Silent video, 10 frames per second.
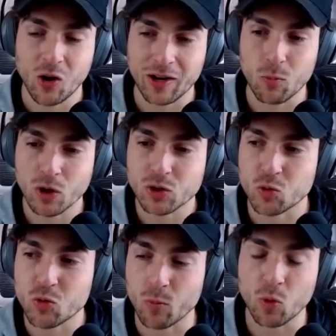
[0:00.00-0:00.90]
okay, what
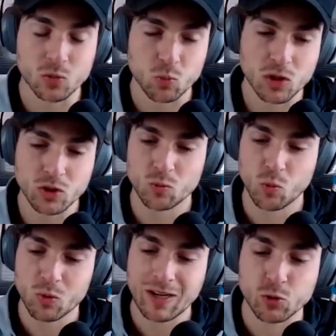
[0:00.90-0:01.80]

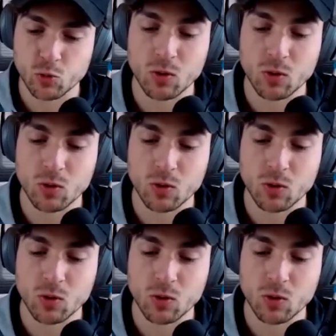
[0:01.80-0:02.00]
do I truly